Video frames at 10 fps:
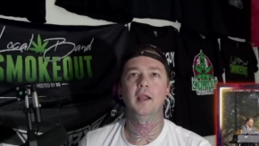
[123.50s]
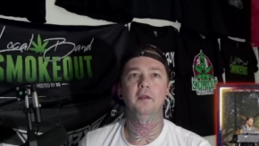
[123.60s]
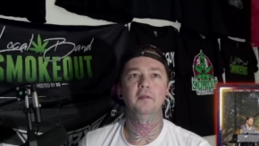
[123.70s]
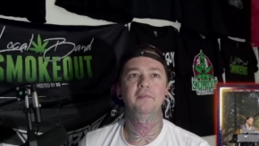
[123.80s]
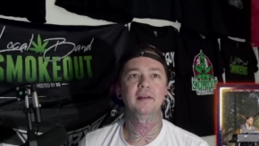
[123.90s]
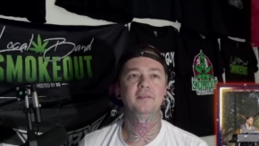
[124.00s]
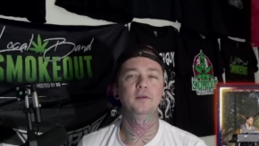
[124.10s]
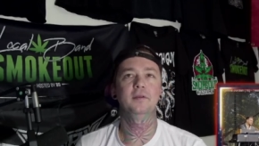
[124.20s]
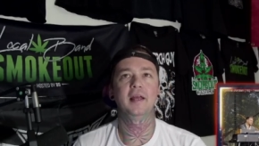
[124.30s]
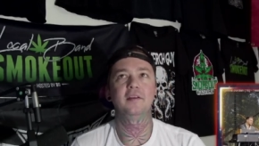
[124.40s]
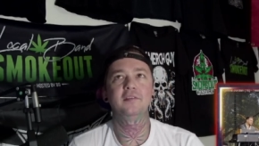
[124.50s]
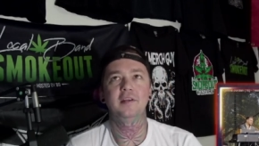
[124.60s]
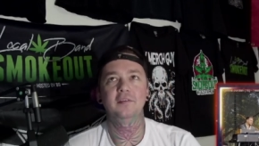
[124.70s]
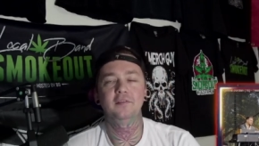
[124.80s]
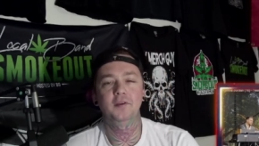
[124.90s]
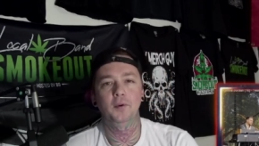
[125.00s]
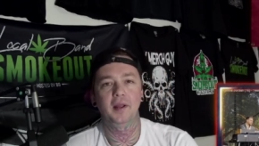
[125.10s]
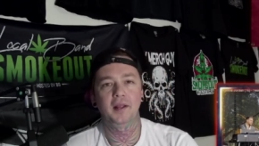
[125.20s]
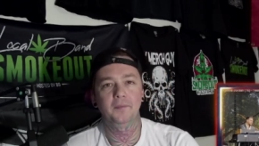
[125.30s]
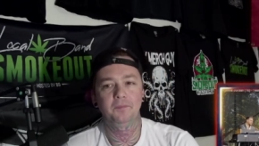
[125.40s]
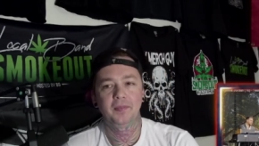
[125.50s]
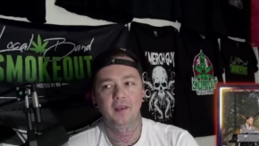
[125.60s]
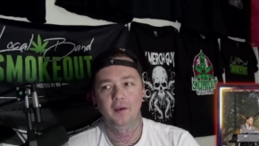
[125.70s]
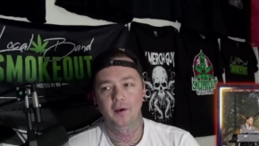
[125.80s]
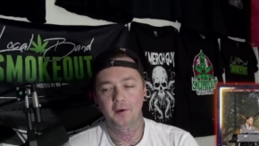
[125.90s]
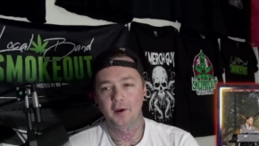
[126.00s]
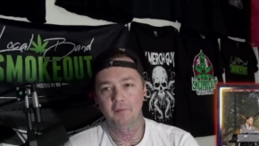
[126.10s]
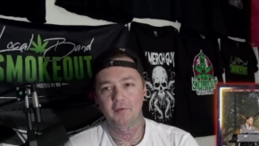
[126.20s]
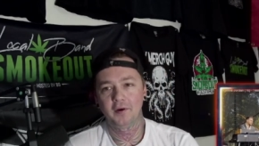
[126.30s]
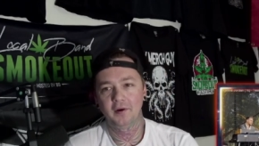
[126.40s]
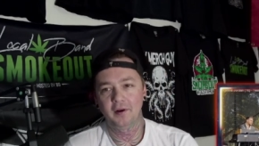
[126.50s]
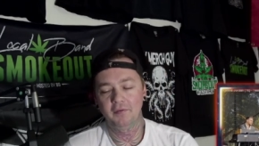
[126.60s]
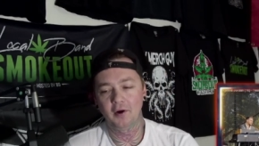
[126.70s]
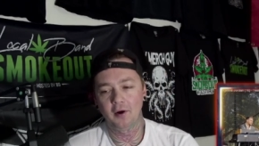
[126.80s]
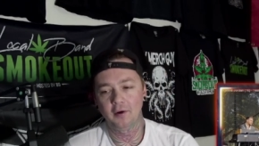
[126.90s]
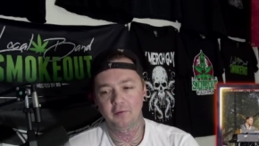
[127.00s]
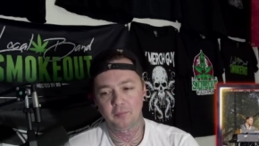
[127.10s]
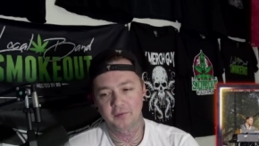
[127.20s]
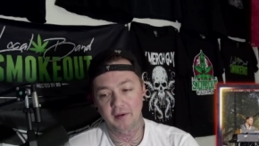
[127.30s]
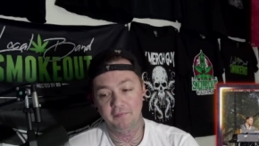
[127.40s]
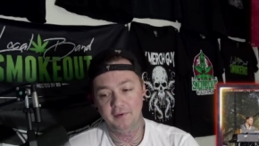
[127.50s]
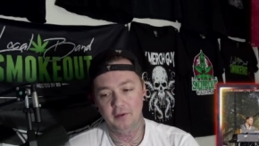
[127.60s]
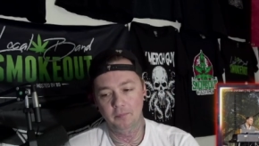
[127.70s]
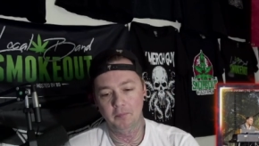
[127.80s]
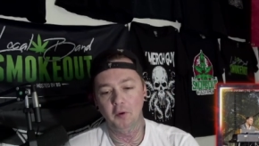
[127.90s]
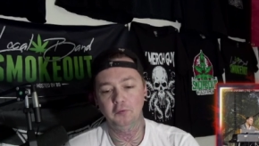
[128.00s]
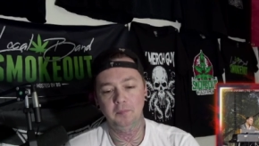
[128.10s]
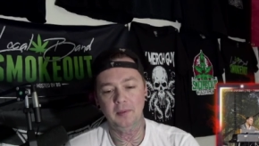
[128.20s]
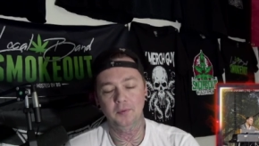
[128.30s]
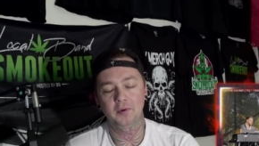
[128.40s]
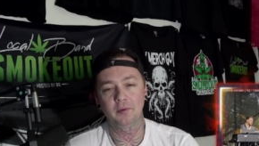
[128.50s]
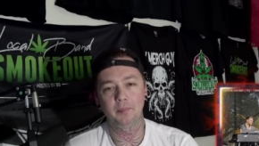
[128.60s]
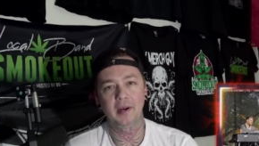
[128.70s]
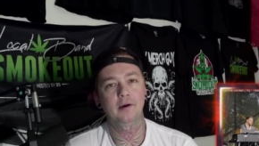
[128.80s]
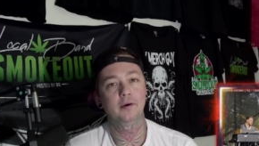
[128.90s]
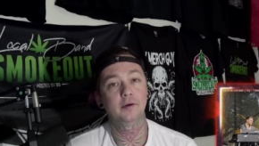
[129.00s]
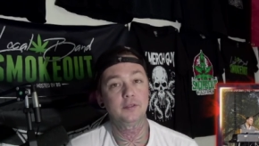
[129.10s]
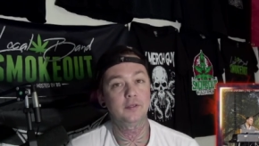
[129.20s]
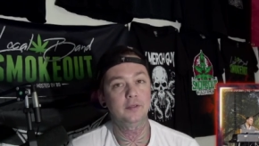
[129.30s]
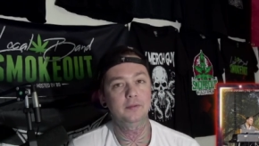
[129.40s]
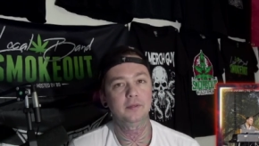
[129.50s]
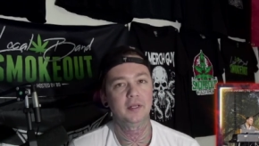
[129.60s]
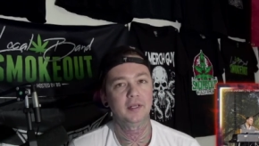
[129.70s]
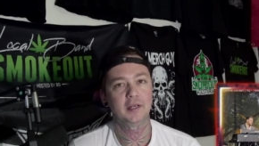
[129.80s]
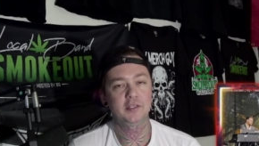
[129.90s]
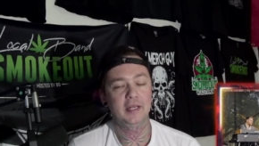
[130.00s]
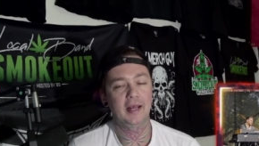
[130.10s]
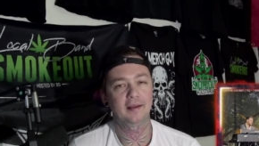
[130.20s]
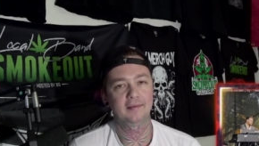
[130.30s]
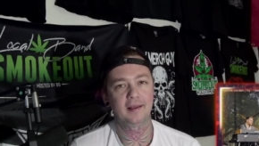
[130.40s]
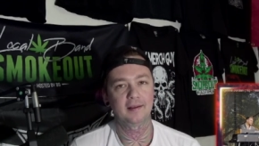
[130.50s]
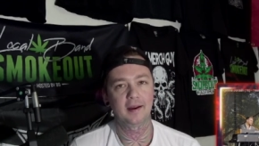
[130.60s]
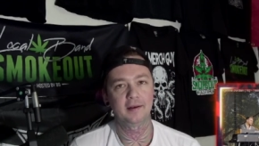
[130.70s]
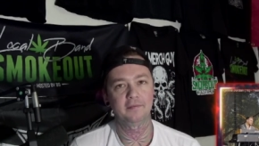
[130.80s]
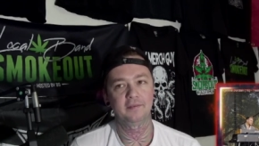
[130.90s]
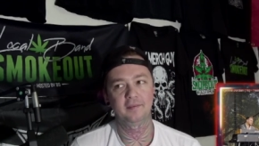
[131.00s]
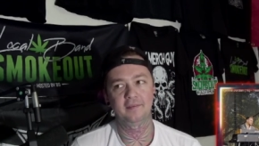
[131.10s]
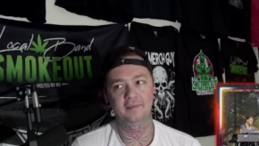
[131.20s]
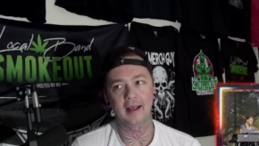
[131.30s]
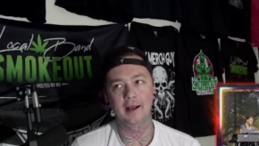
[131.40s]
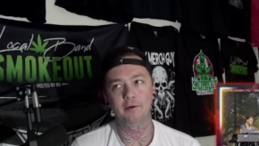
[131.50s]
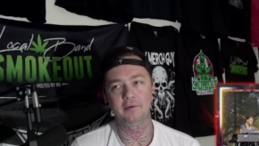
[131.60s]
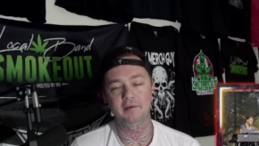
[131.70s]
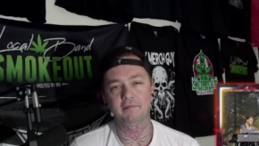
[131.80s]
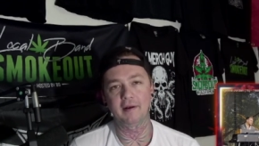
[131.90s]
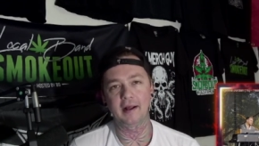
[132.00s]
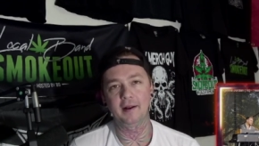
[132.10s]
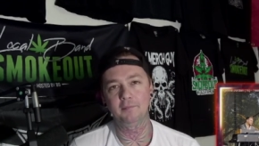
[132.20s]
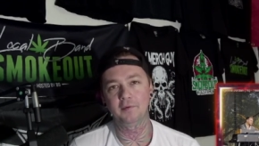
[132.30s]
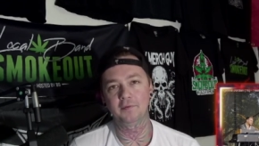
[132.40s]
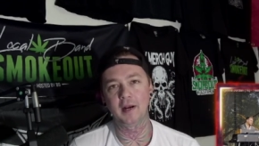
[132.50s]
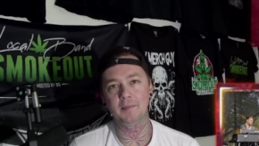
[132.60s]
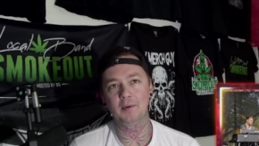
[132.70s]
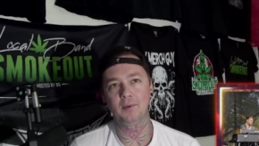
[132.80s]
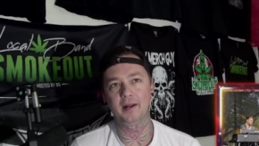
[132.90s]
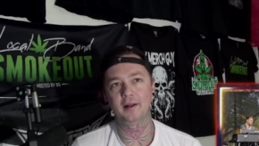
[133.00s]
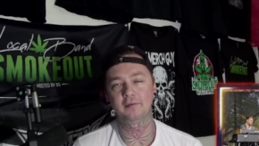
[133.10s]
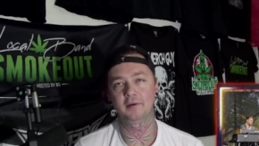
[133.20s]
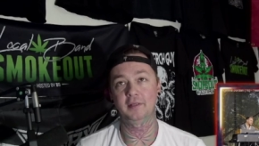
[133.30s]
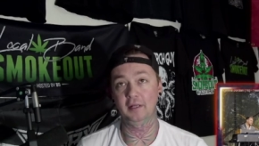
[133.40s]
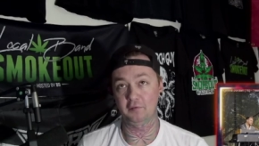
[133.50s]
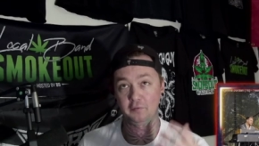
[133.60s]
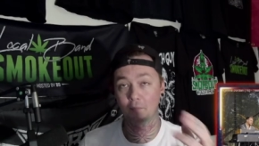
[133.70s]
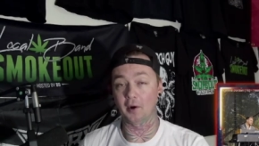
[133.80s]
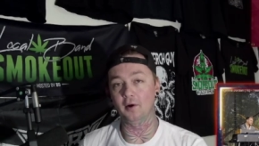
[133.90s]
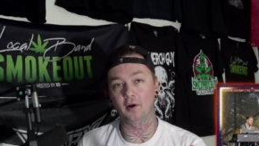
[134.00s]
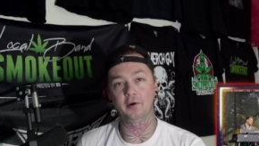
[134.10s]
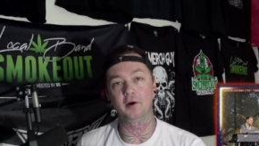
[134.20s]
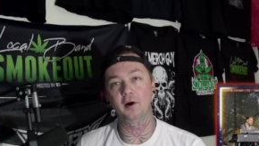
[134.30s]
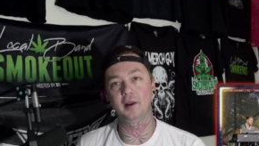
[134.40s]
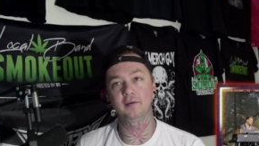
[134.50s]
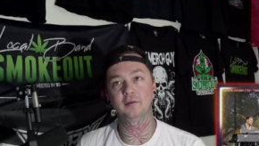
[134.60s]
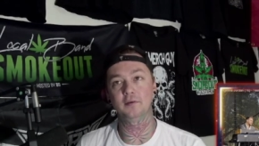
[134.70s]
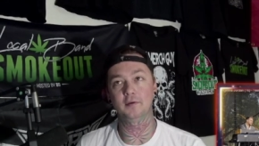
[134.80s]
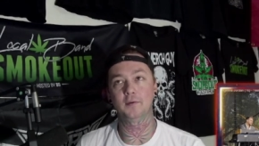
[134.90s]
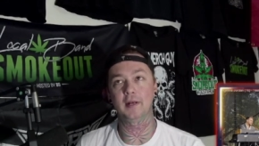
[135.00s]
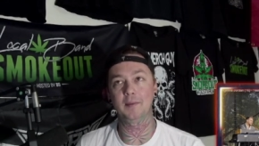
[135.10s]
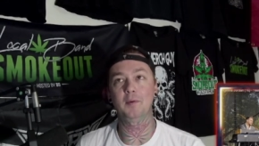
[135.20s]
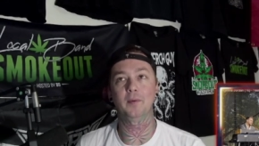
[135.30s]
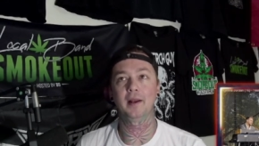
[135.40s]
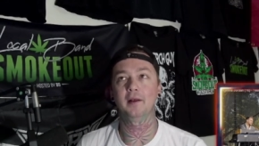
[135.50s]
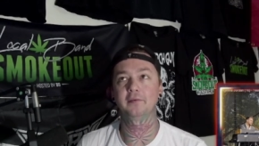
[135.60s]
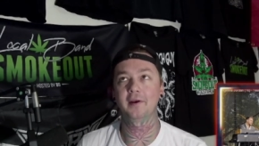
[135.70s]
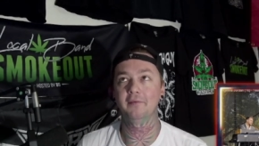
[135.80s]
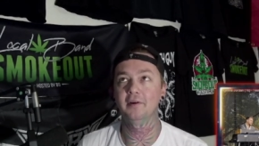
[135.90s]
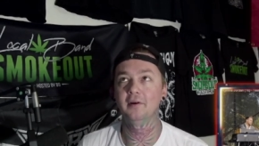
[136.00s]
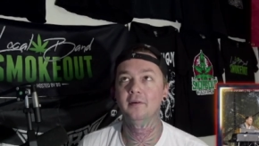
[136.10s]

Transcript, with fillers: The fact too that she's doing a cover of the artist, which I feel most people compare her to, because she has that kind of sound and vibe for Amy Winehouse. So I think it's smart on her end to do an Amy Winehouse cover.